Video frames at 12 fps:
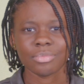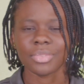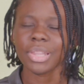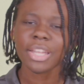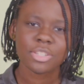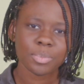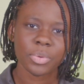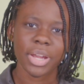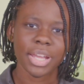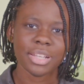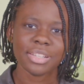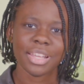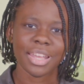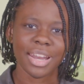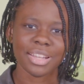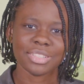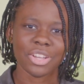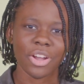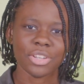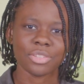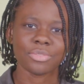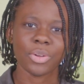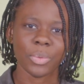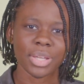Let's pray and ask God to
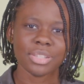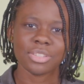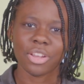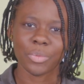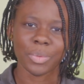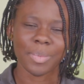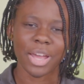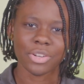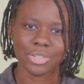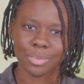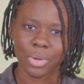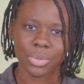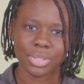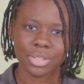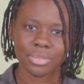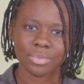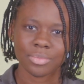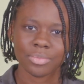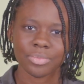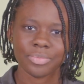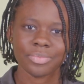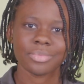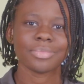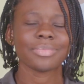focus on what matters most.
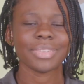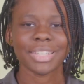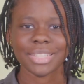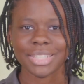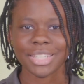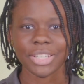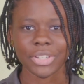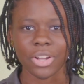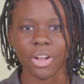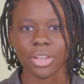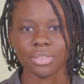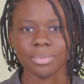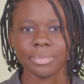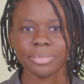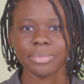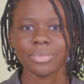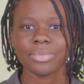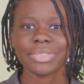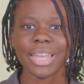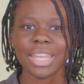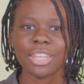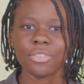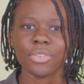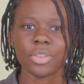Dear God,
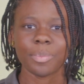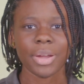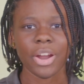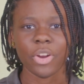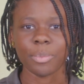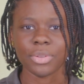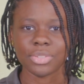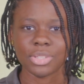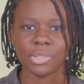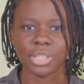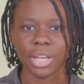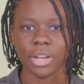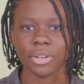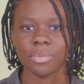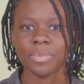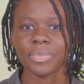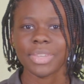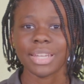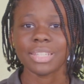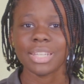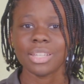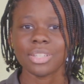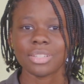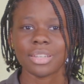thank you for the parables you share that
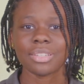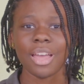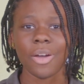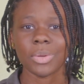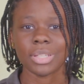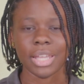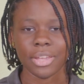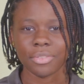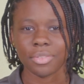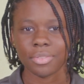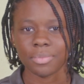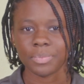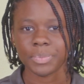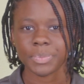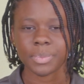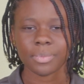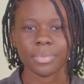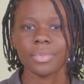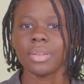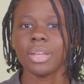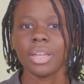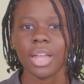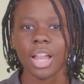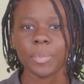teaches us how to live.
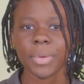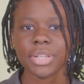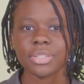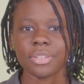Help us